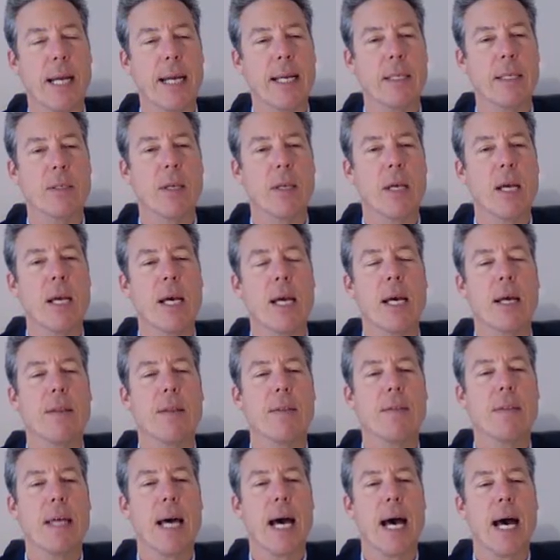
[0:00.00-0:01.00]
websites
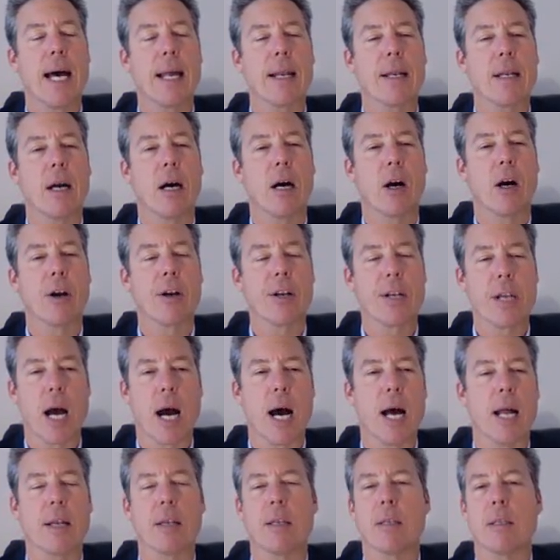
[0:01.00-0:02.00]
that
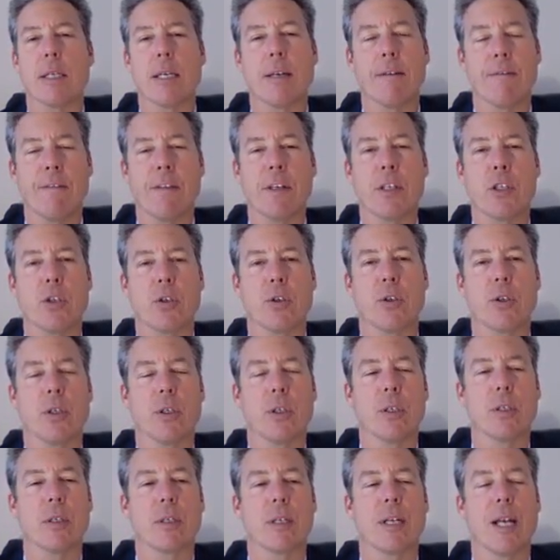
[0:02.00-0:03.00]
are not the
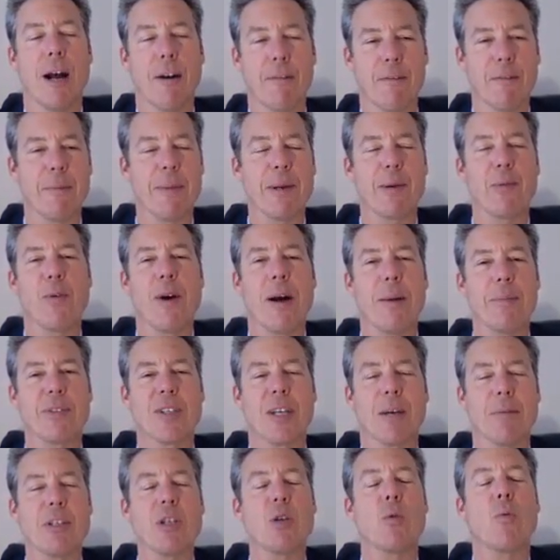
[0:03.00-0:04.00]
official
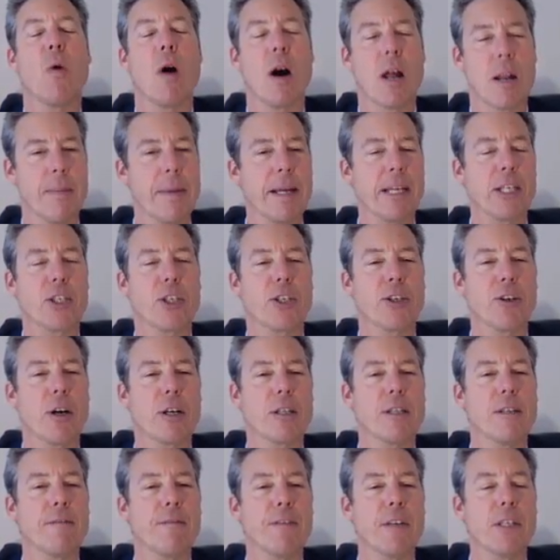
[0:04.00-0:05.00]
government website. You want to make
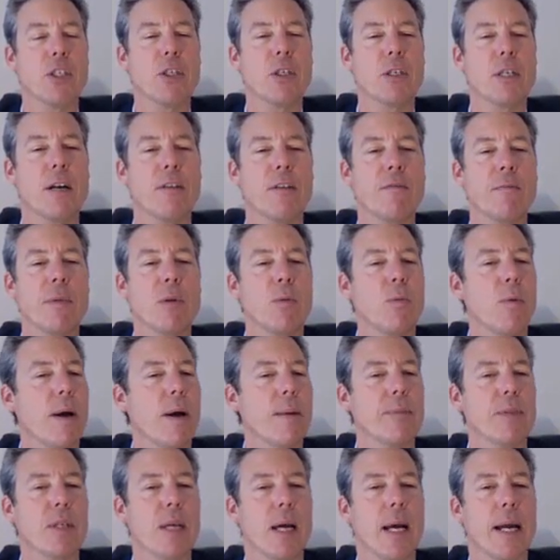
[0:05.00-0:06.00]
sure you're on the official
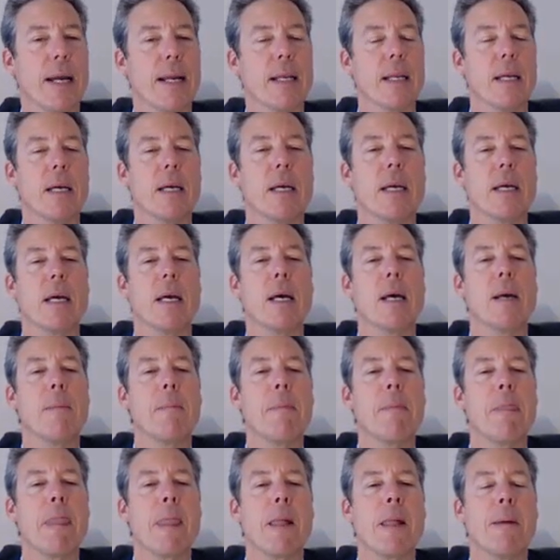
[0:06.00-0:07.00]
government website.
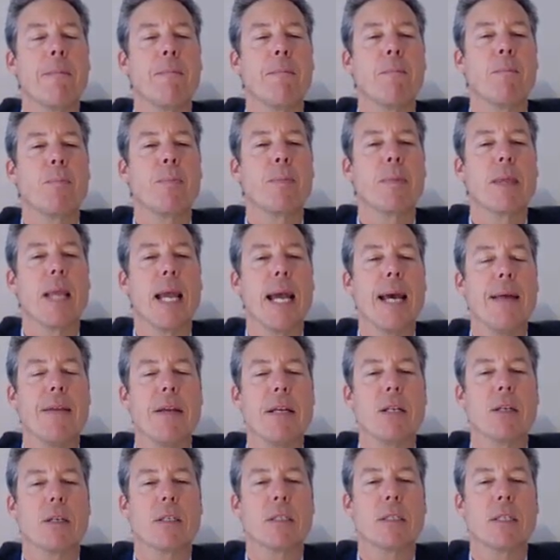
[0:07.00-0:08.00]

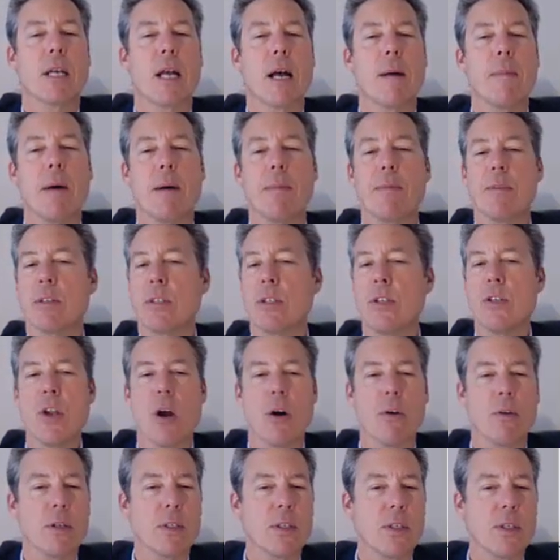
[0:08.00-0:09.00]
And then you'll come up,
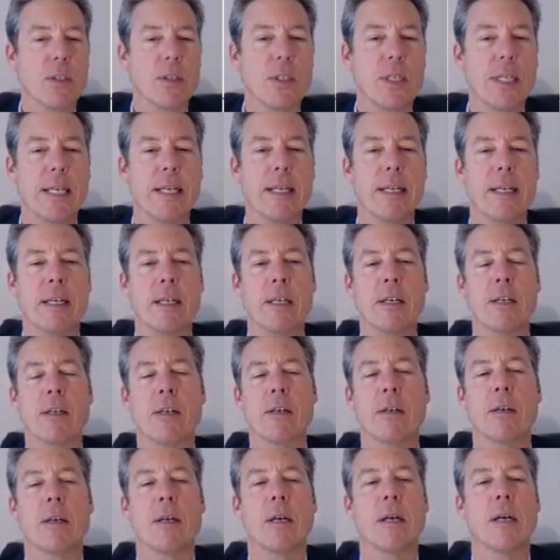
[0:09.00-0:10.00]
there's notices
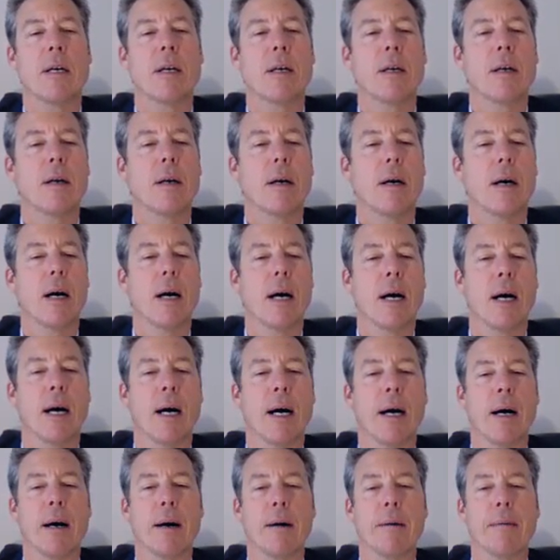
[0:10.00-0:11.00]
here.
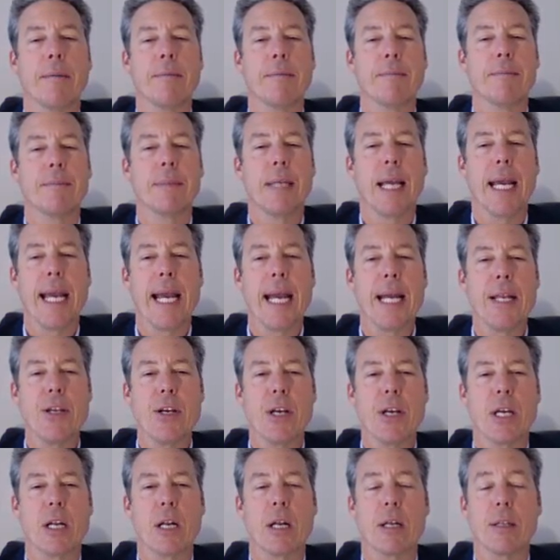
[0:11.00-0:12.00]
Um,
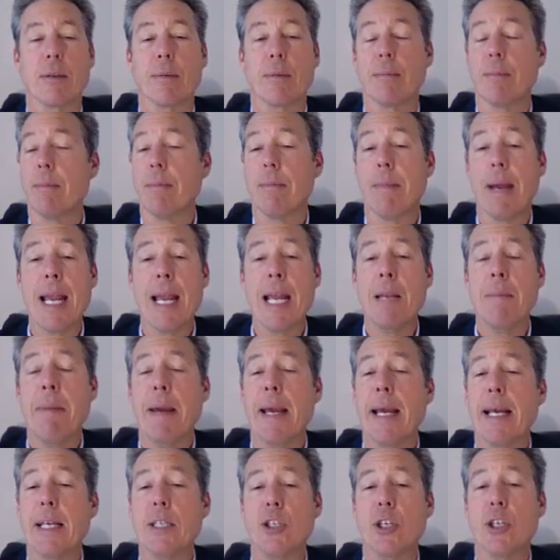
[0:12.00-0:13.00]
and you can, on the
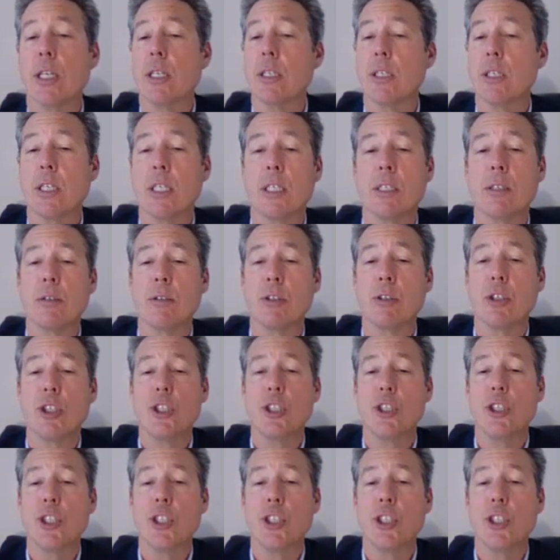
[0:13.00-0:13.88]
main page, you can